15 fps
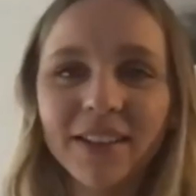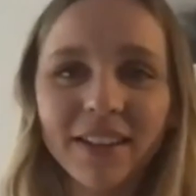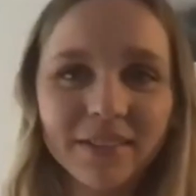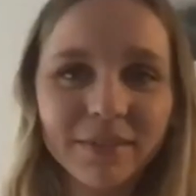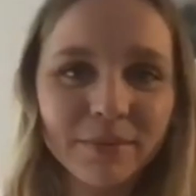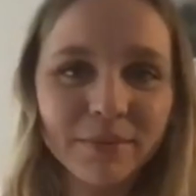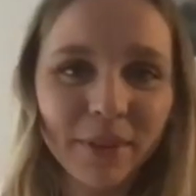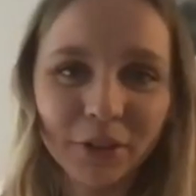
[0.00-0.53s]

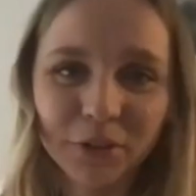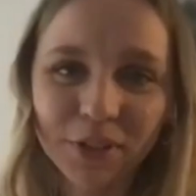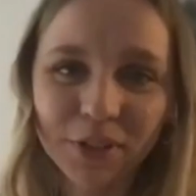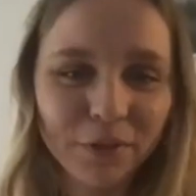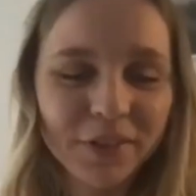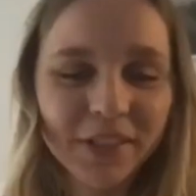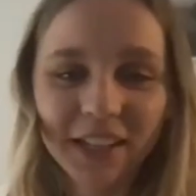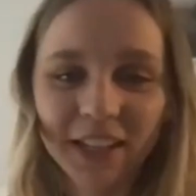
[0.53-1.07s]

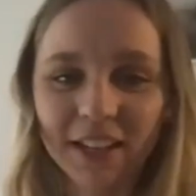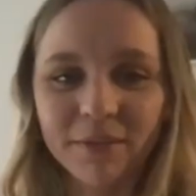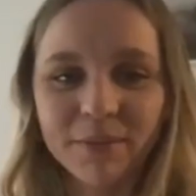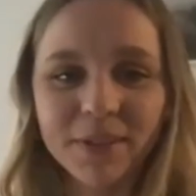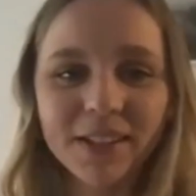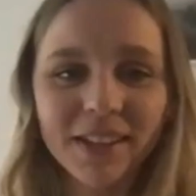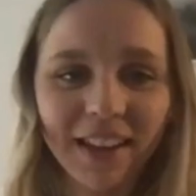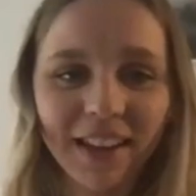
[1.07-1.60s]
Microsoft
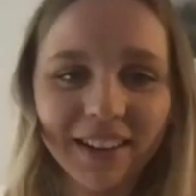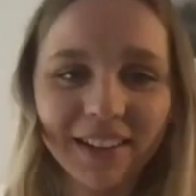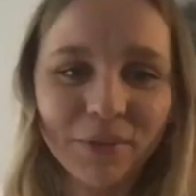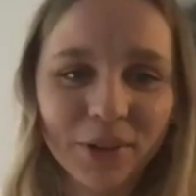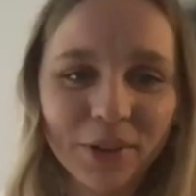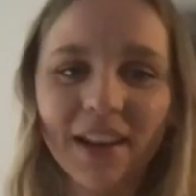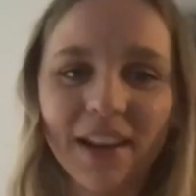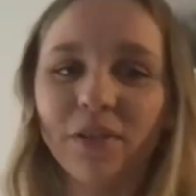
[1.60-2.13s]
Teams, and
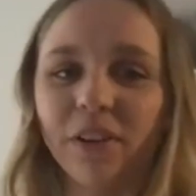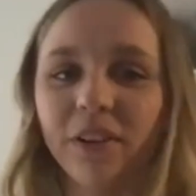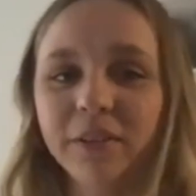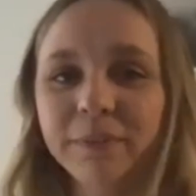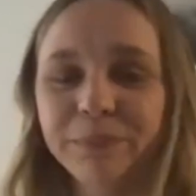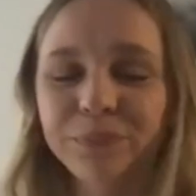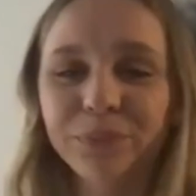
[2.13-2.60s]
whatever.